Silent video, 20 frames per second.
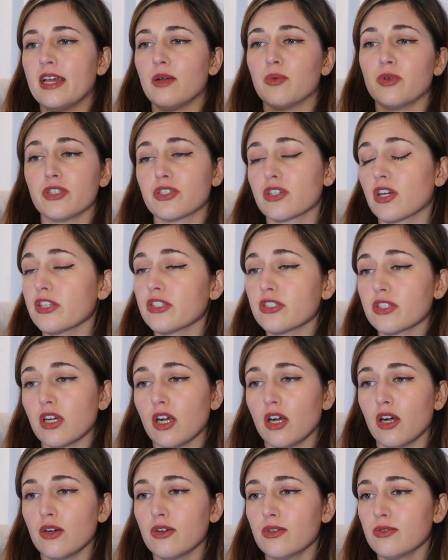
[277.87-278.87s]
when you're on your
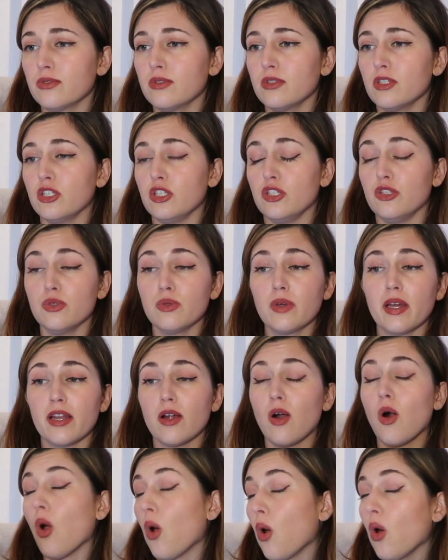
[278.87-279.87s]
own, you can
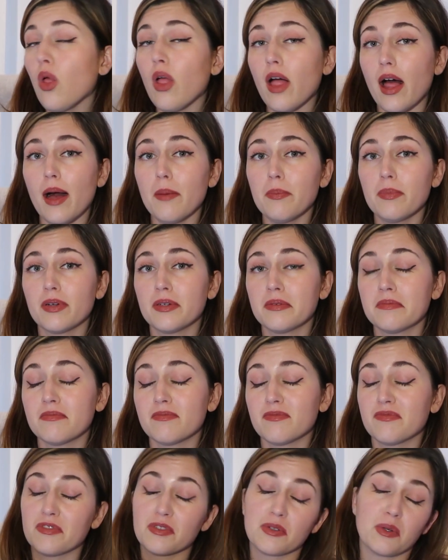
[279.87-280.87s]
hole up
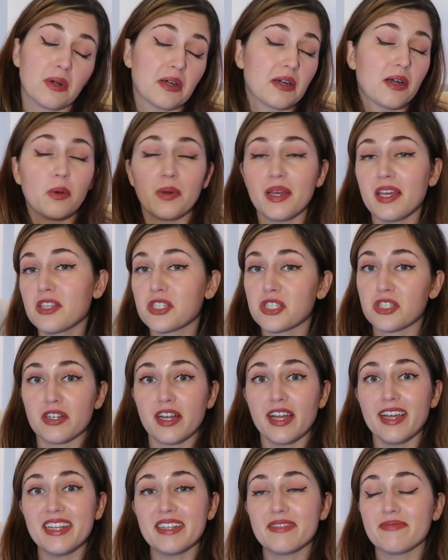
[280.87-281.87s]
for a week
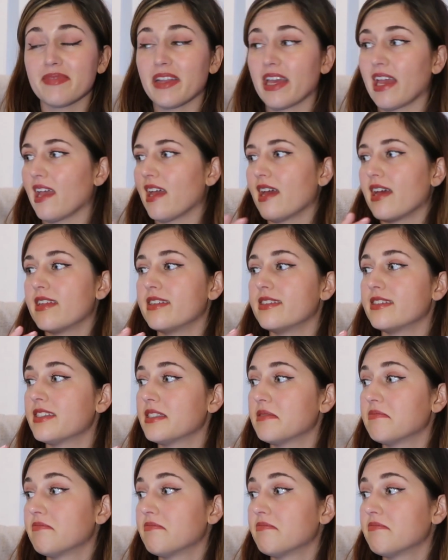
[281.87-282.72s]
straight and